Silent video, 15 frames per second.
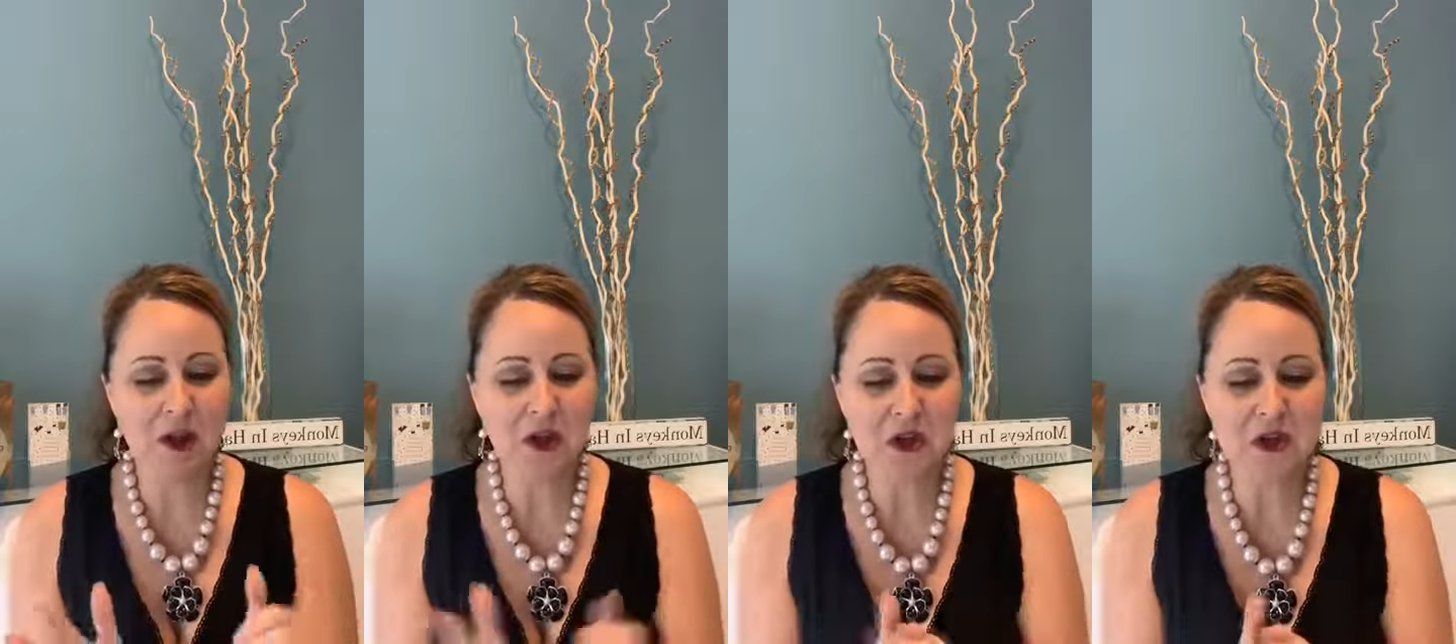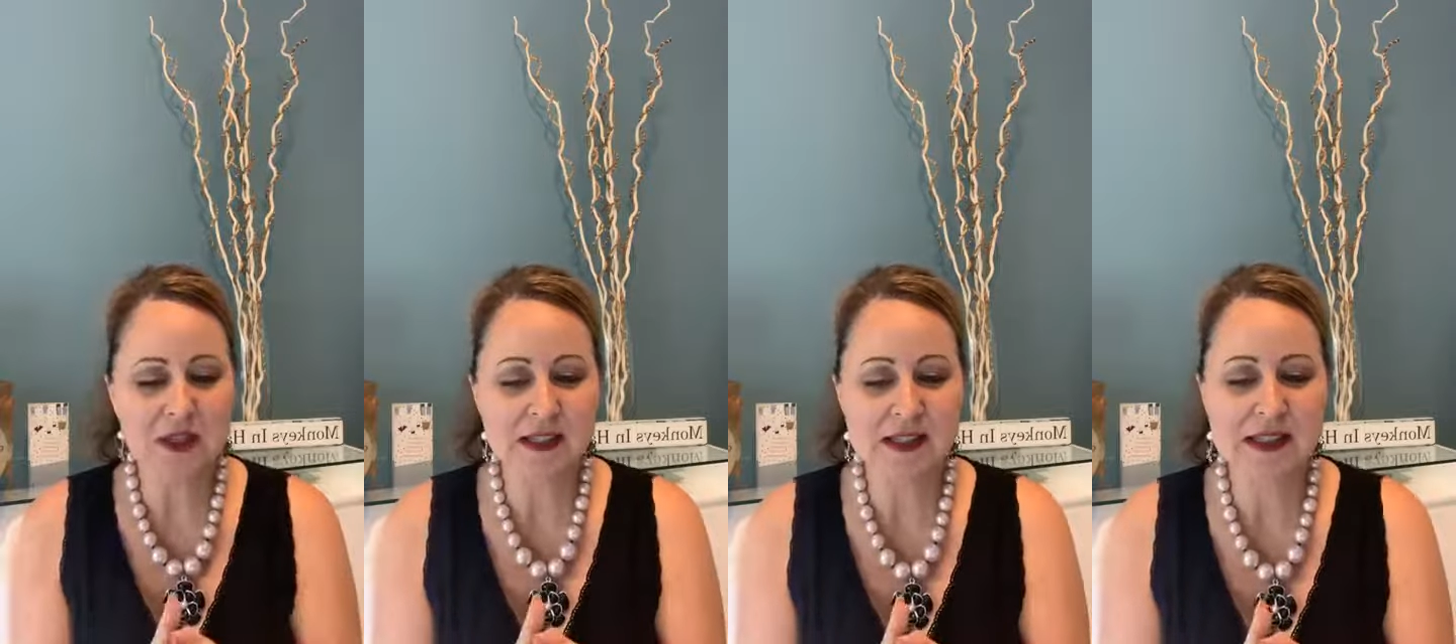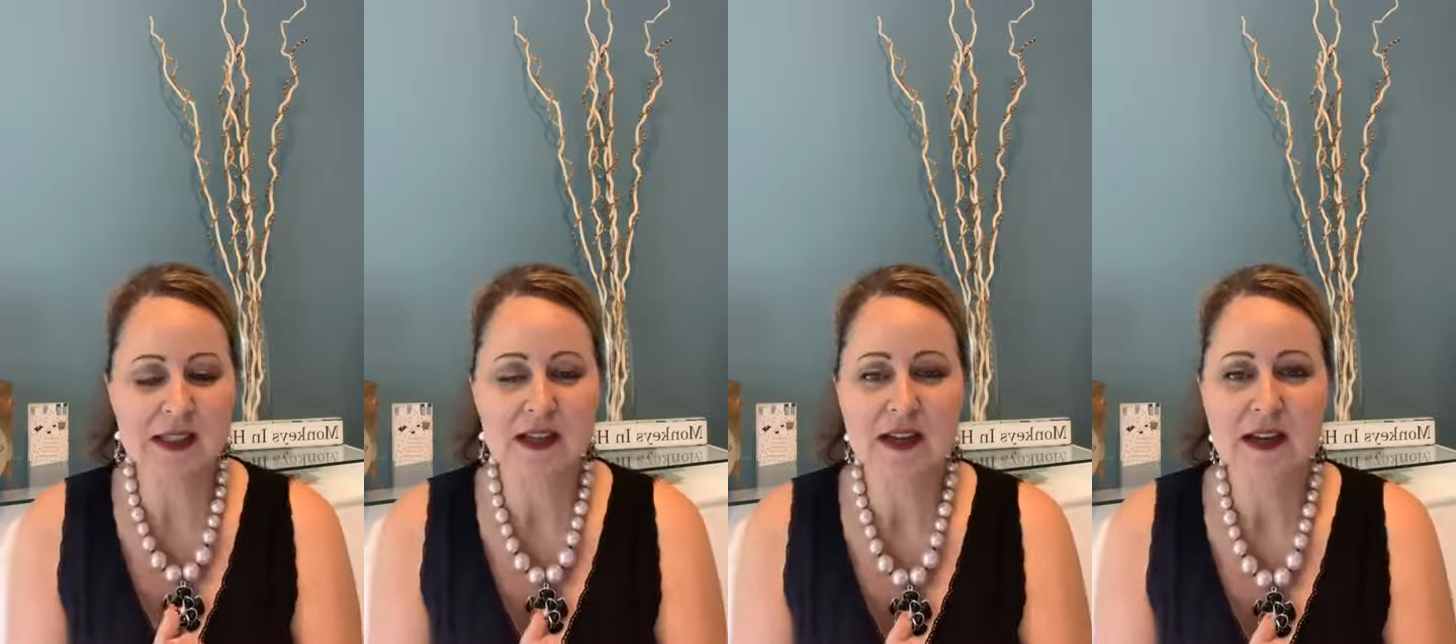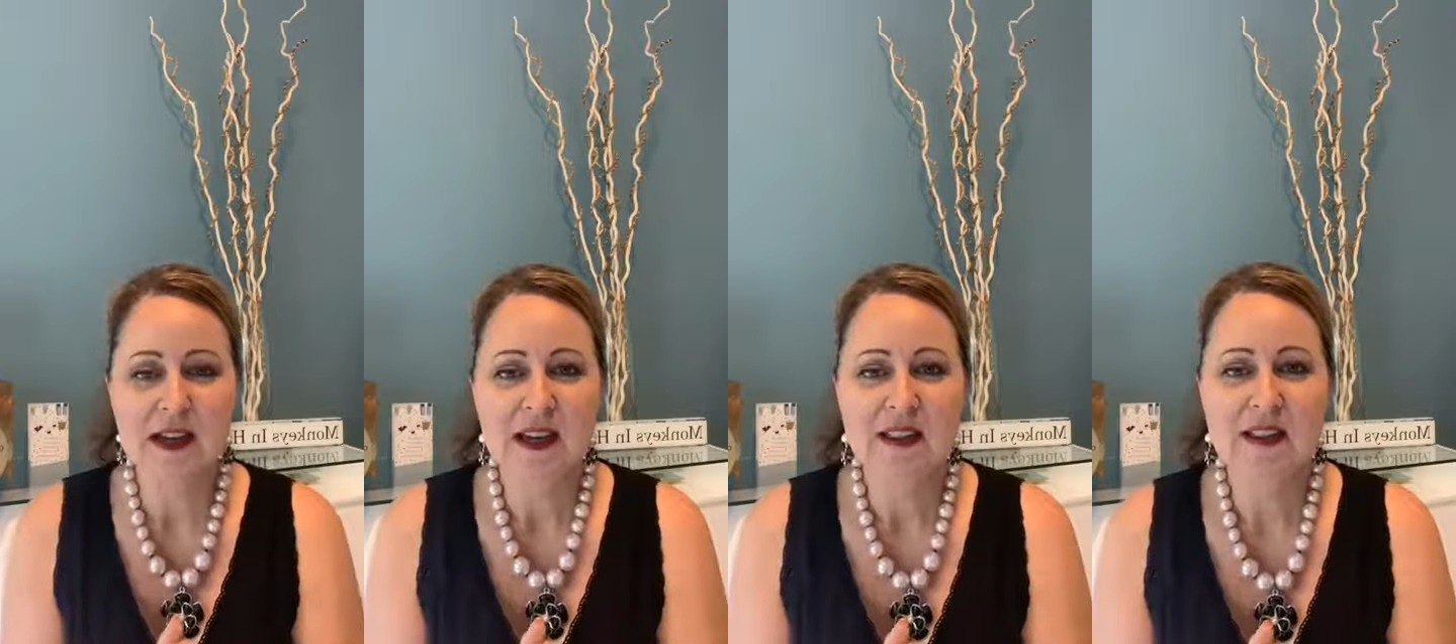Pinterest,
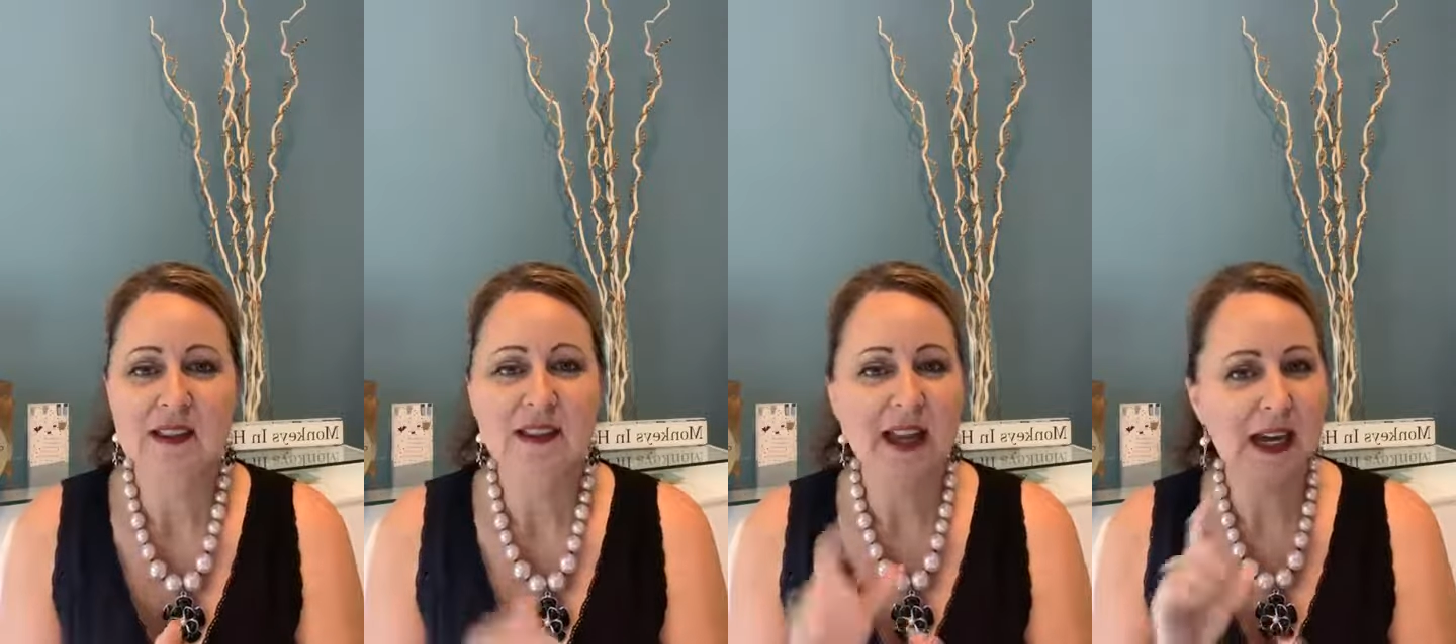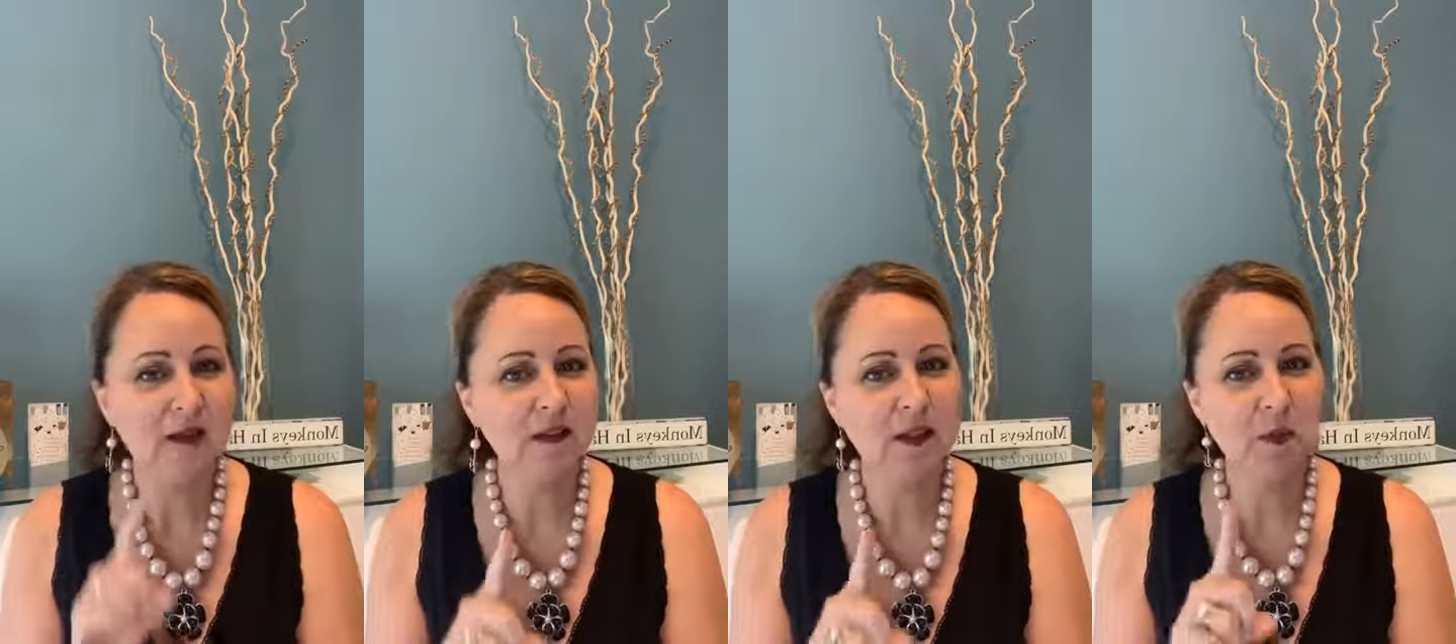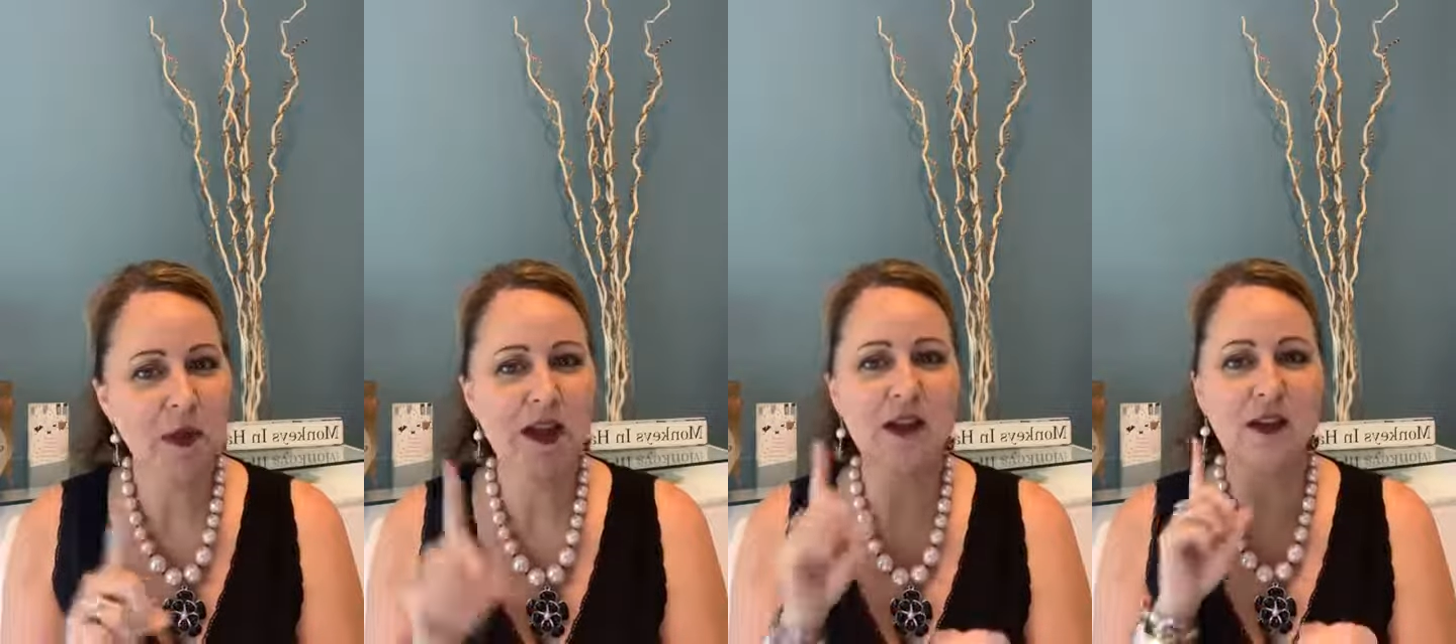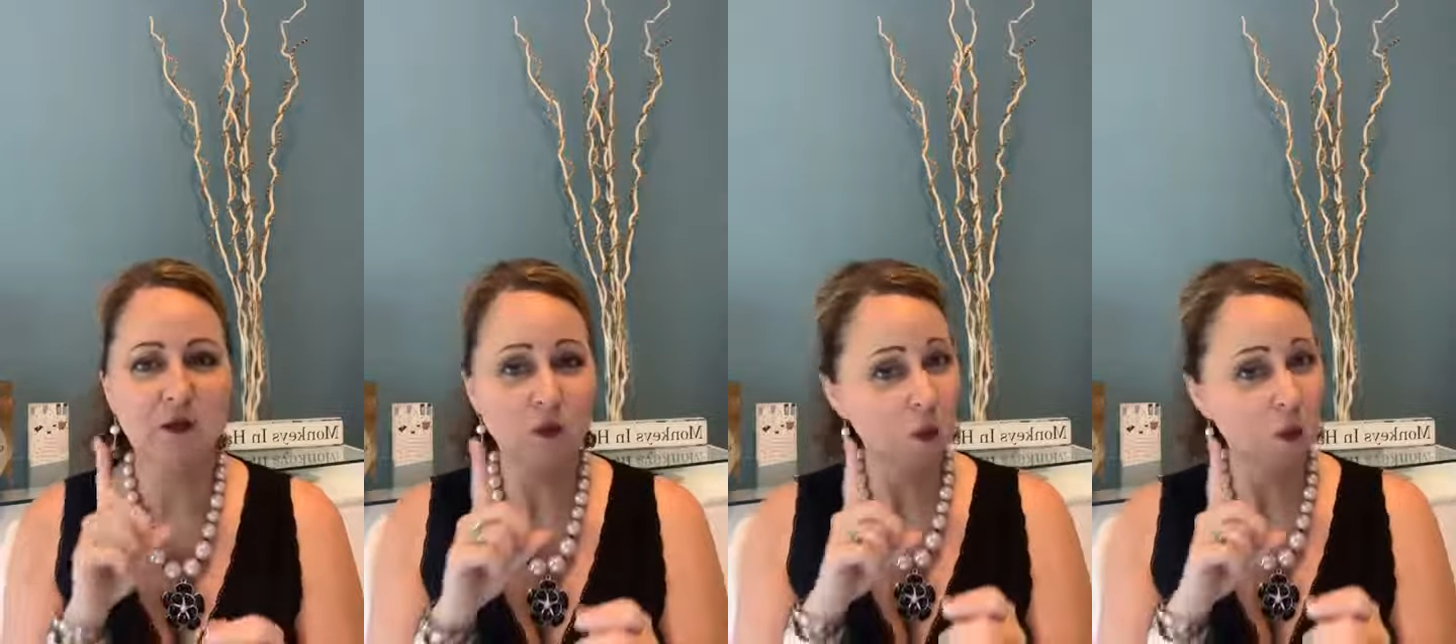the lifespan